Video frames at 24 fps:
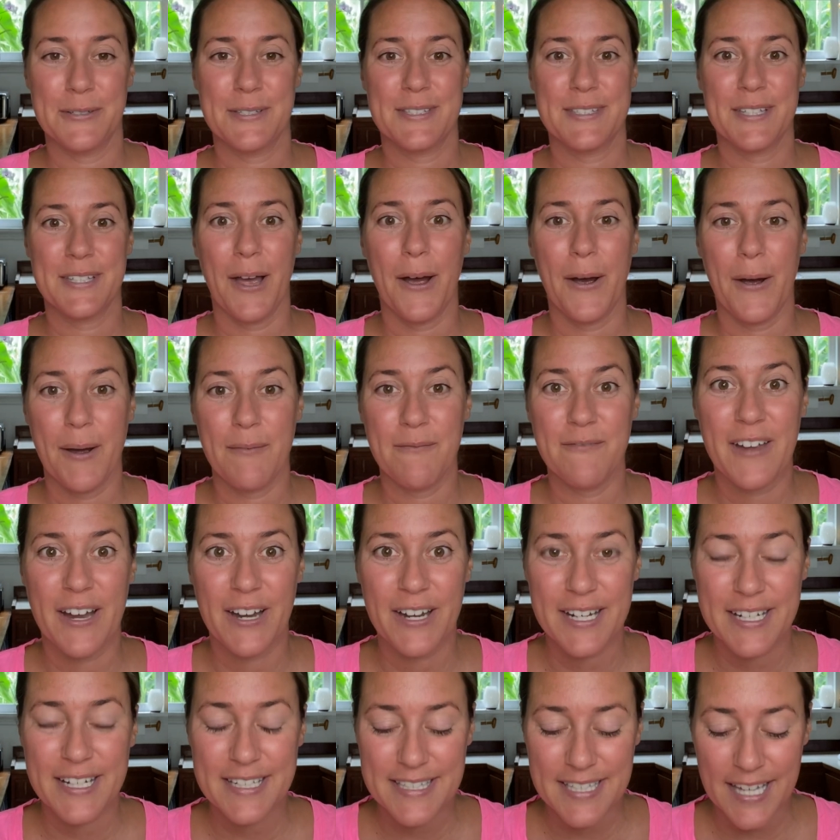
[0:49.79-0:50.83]
So I'm
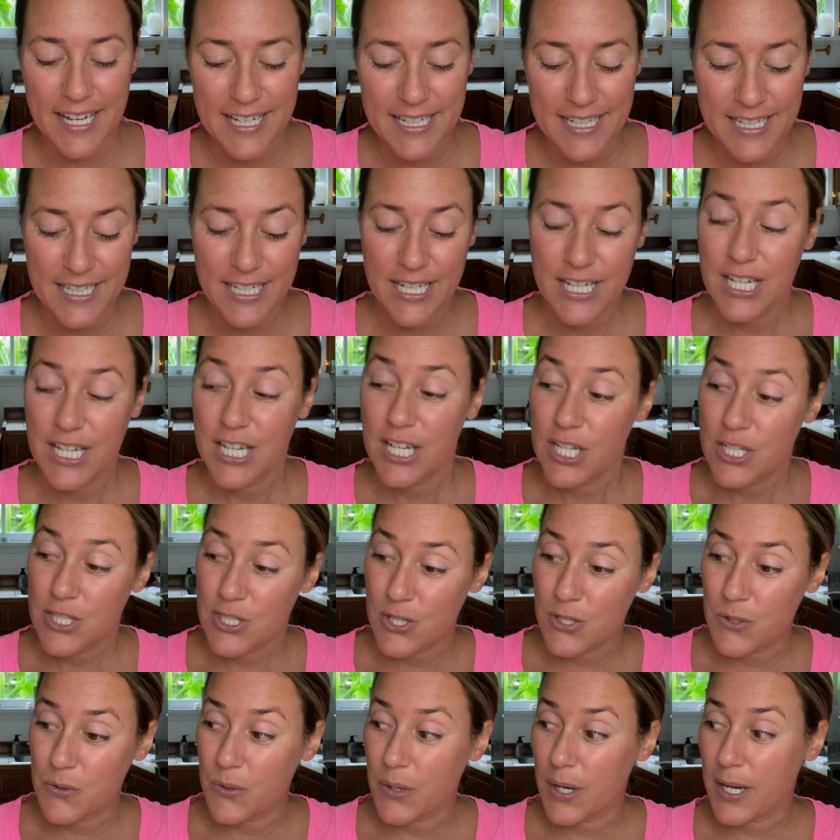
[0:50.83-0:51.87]
very excited
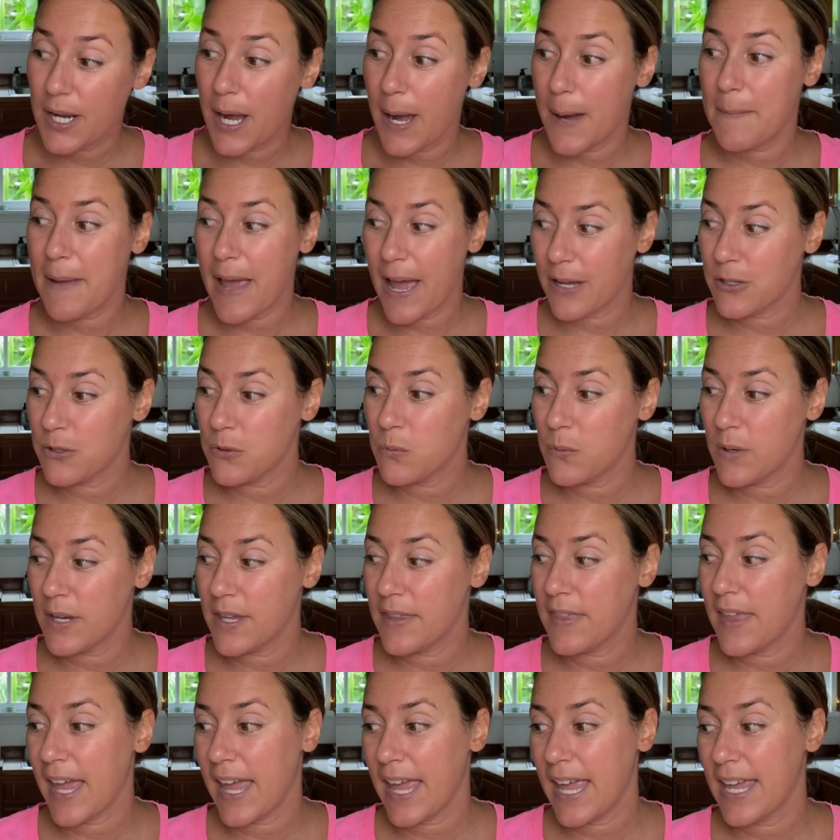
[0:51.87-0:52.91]
to come at you with
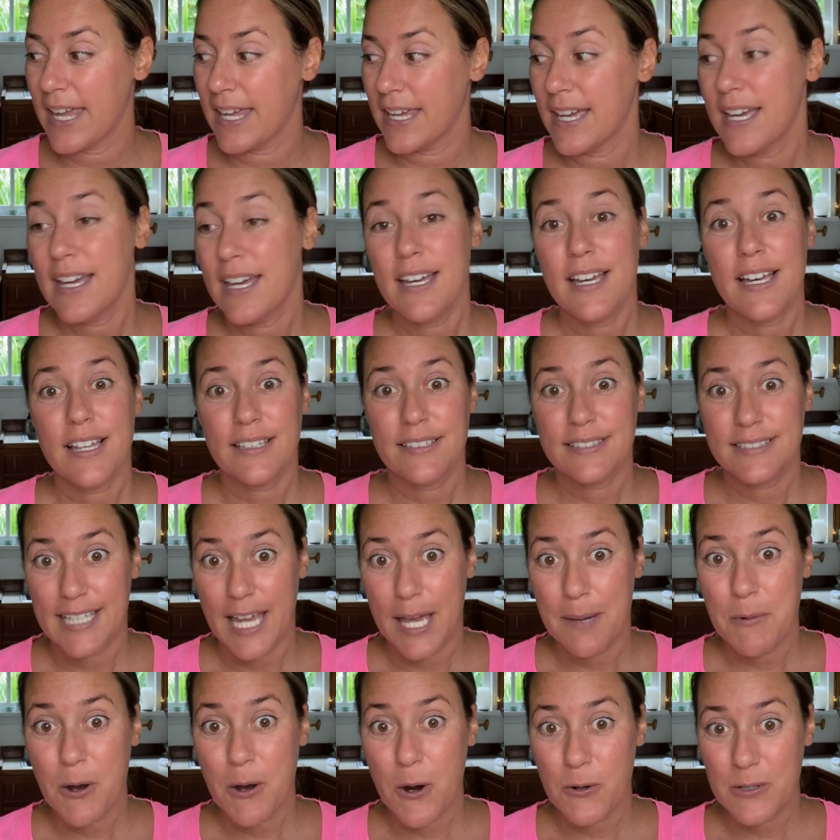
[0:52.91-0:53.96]
a
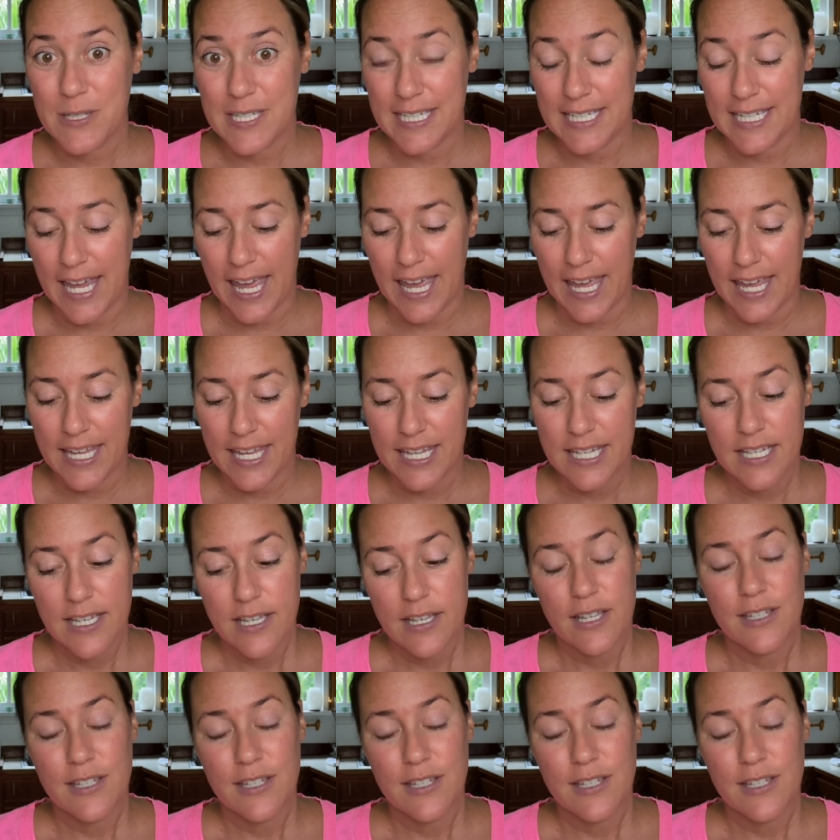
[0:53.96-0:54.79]
demo today.